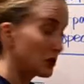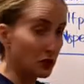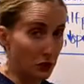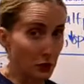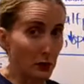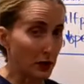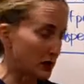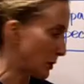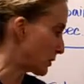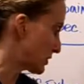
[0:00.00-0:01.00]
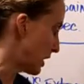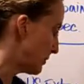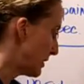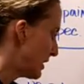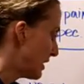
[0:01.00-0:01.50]
So 3 weeks
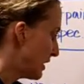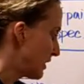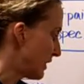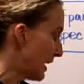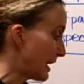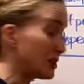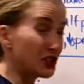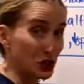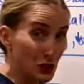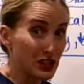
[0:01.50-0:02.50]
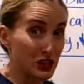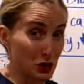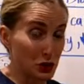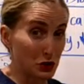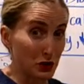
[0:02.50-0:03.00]
post-op. Then during
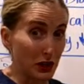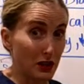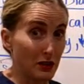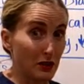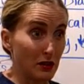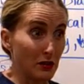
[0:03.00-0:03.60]
surgery,